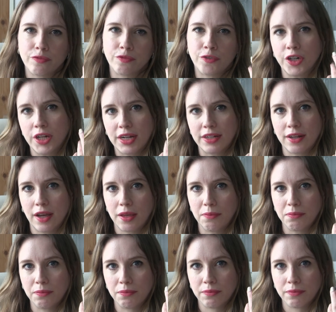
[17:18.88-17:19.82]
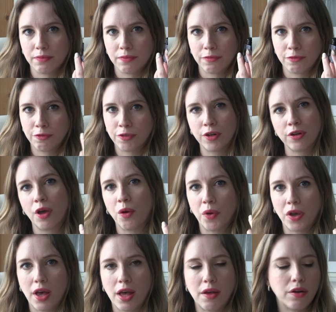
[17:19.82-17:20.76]
for nighttime, for
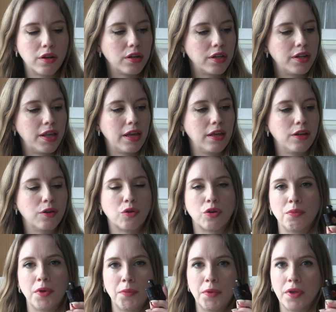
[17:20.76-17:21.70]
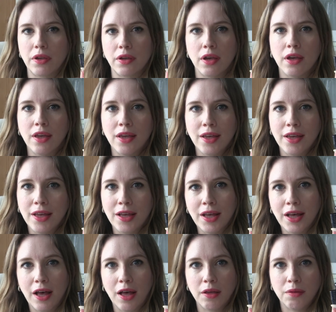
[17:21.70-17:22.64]
going out on a date or maybe
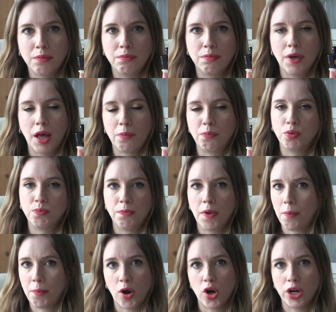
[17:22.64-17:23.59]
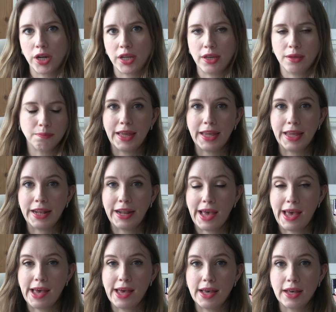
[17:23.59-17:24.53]
a party. It
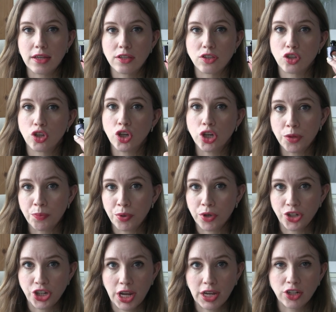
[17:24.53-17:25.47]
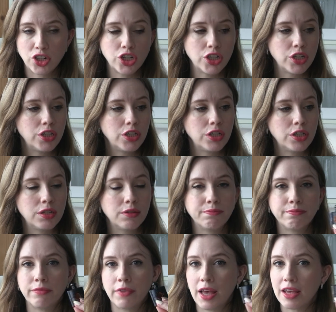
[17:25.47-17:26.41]
has good projection,
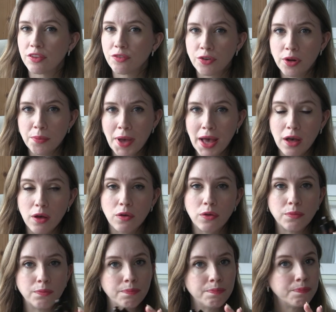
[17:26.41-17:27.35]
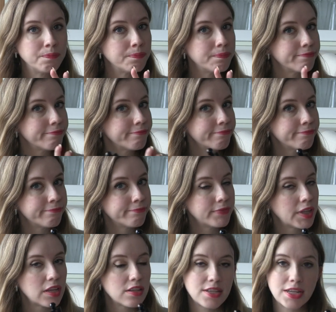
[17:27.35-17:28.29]
lasts for about
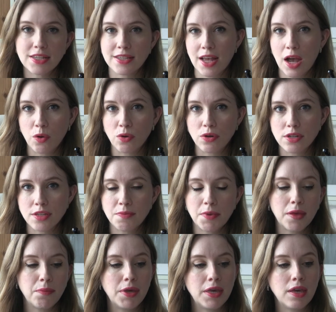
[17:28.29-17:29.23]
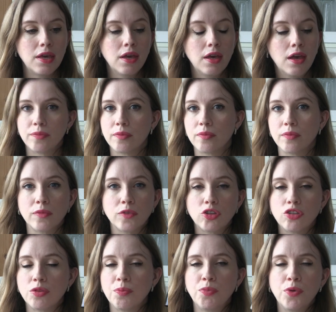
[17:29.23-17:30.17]
6 hours maybe.
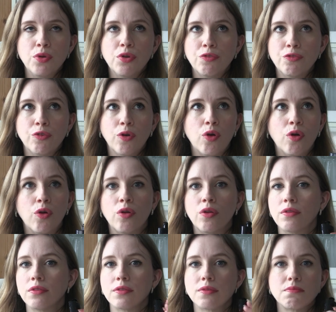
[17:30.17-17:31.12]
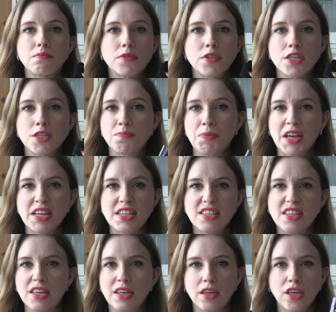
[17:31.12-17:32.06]
Just a beautiful,
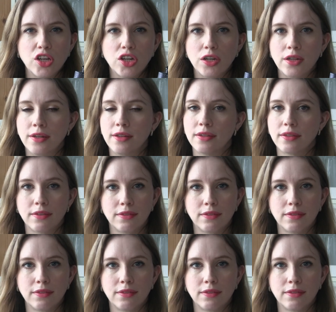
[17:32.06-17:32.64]
spicy, good